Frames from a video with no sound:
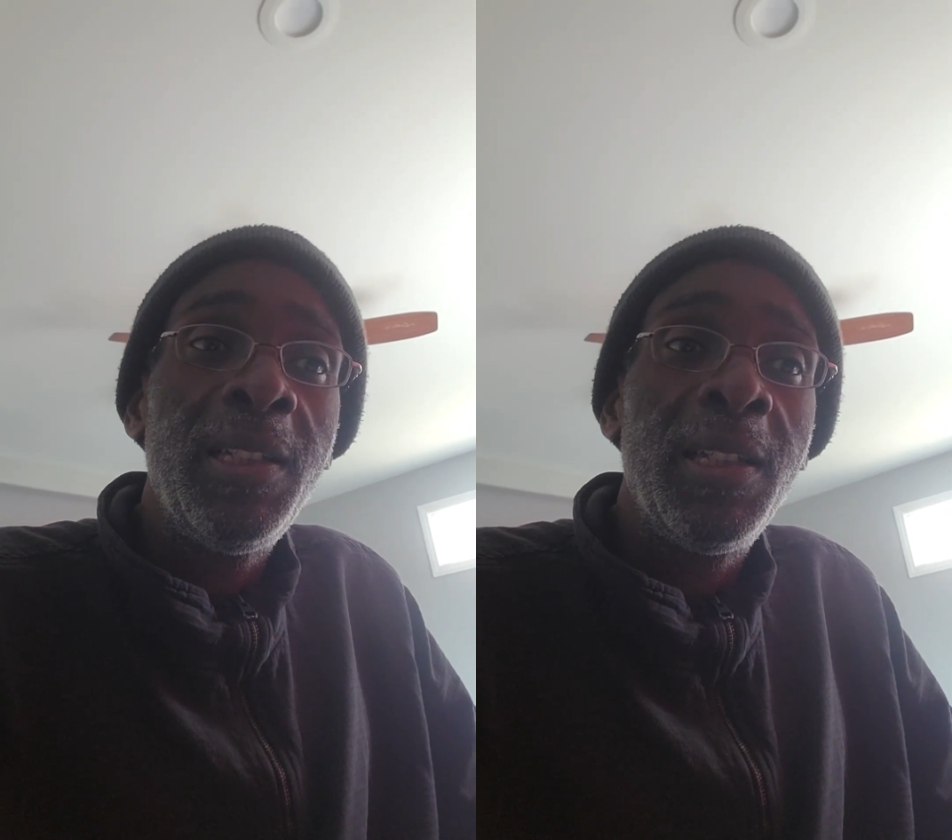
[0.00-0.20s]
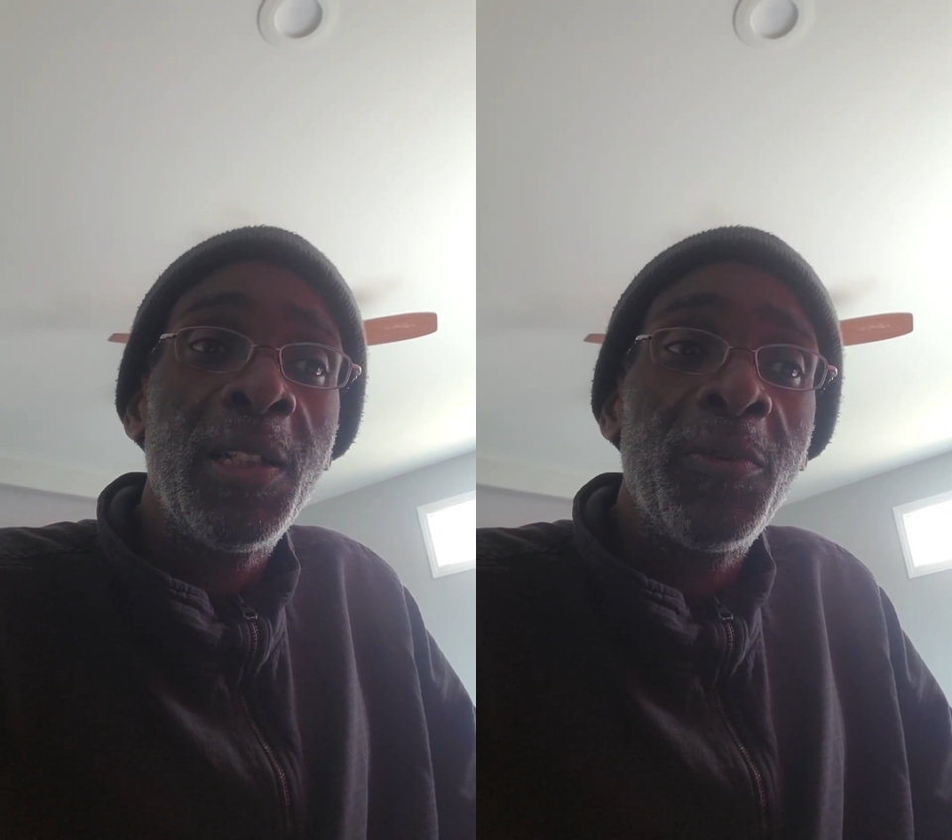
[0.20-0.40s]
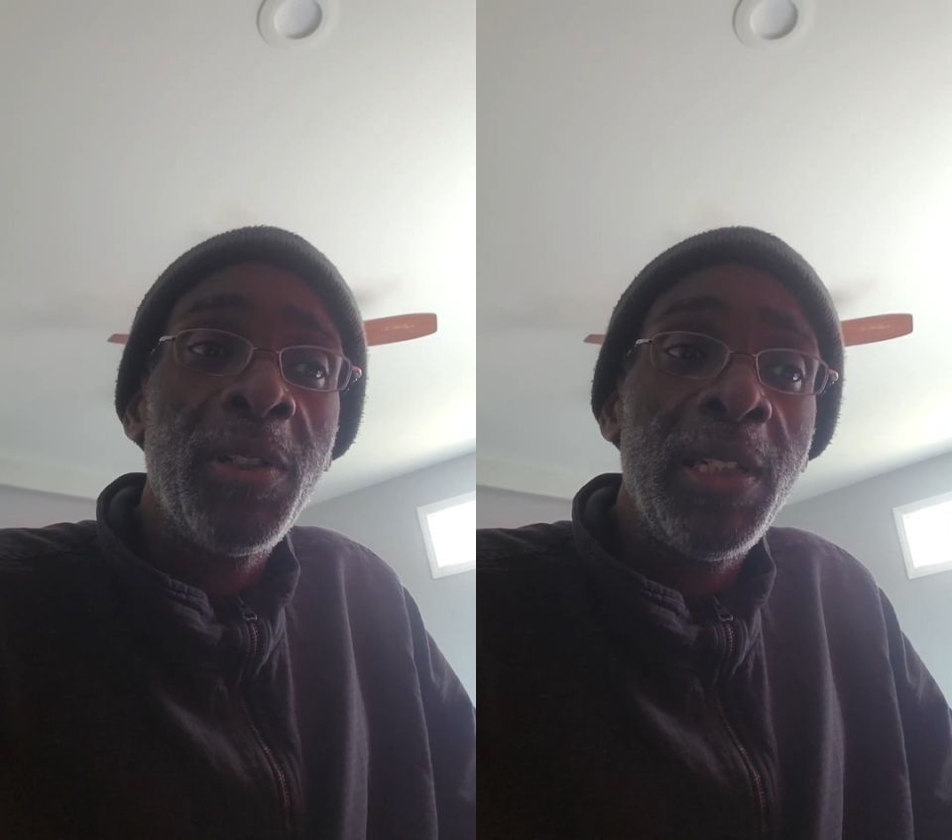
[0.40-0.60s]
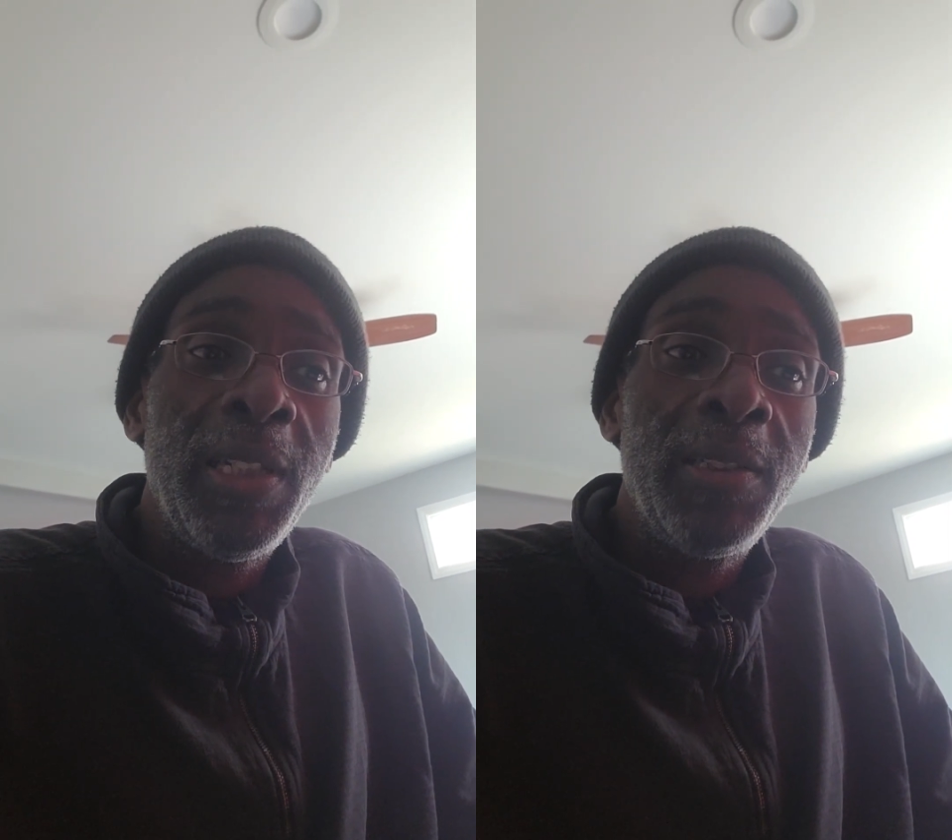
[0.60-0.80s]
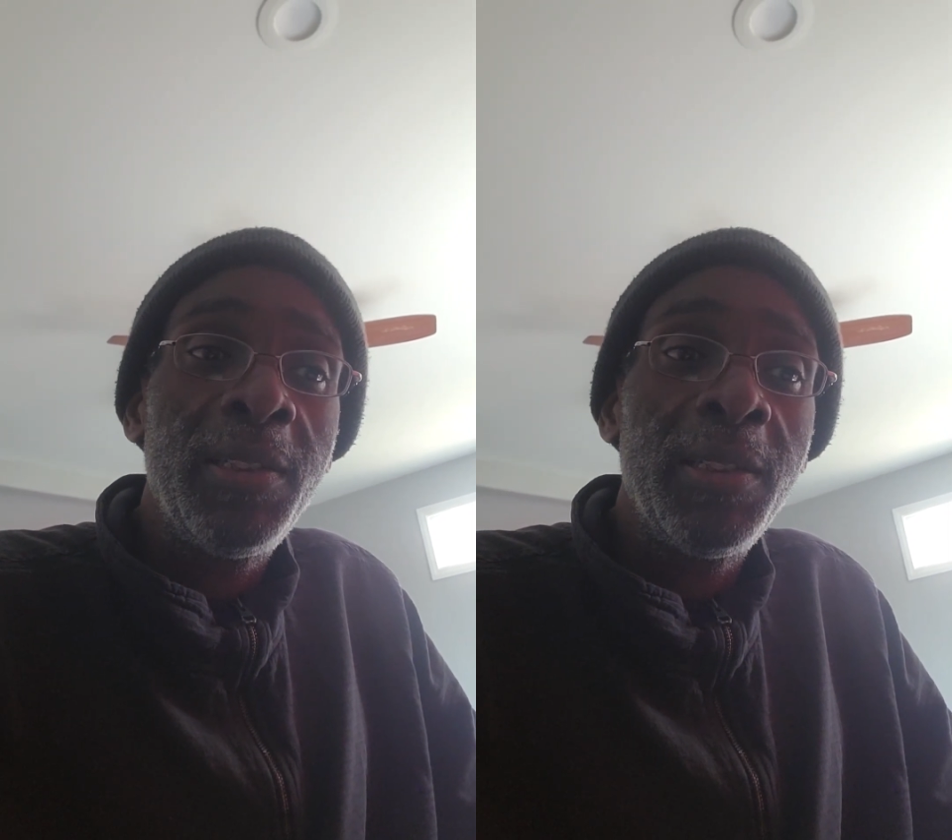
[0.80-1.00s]
gets
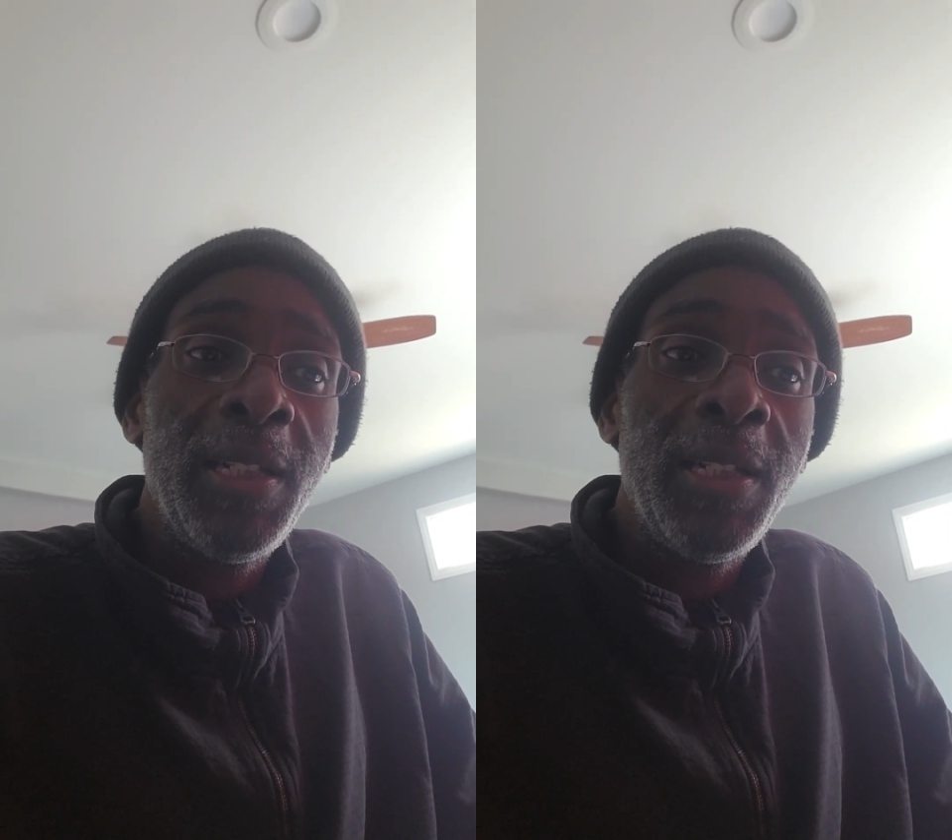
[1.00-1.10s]
released,